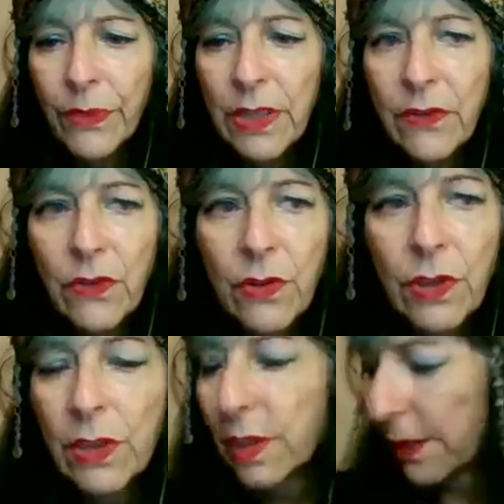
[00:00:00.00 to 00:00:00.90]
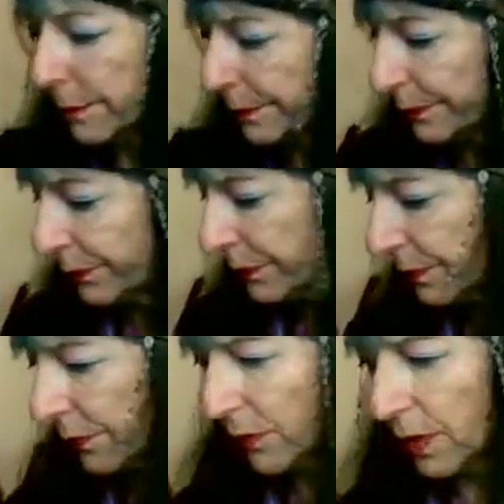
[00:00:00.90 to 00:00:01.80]
This is a good thing.
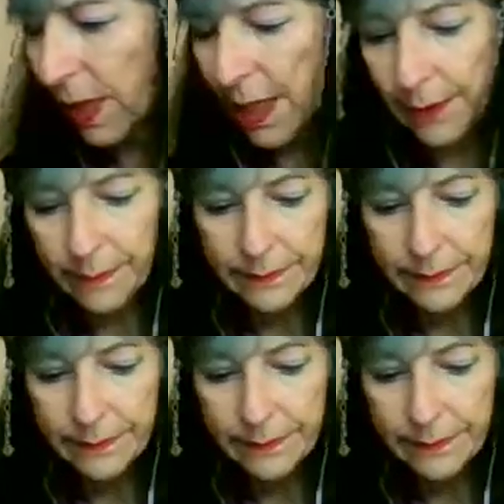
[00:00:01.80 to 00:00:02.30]
Okay.